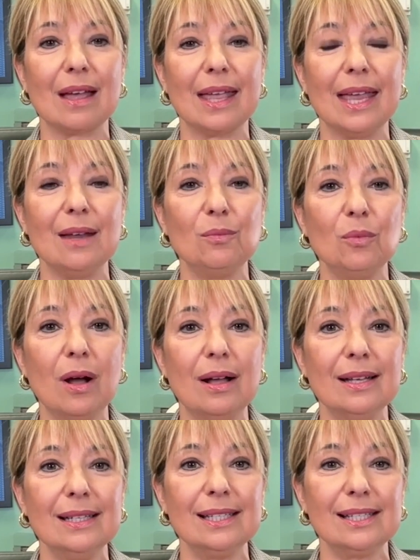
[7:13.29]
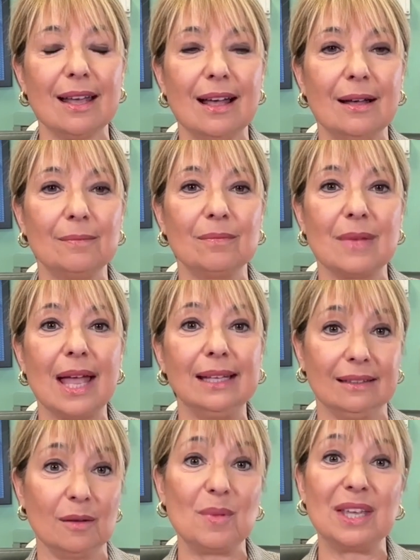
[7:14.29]
it was,
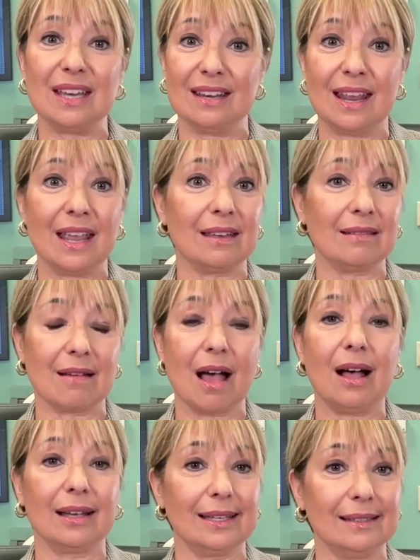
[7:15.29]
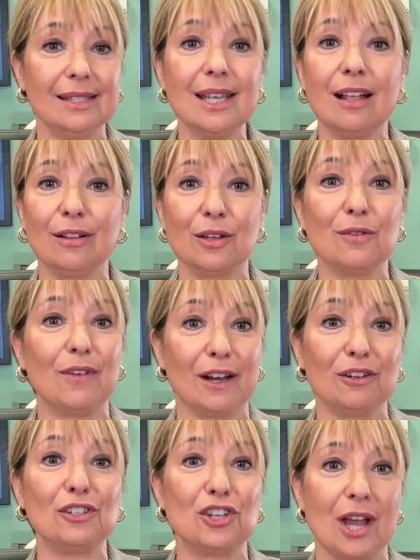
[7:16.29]
at the beginning, I can tell you,
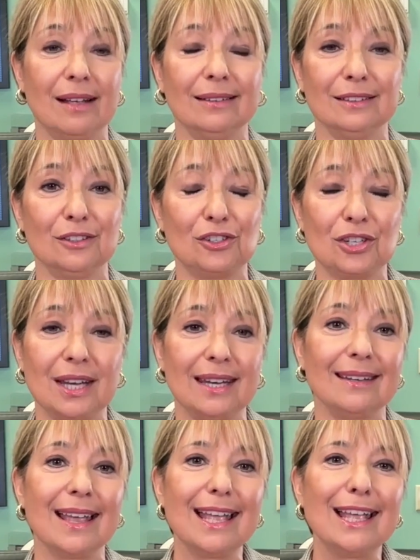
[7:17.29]
very challenging.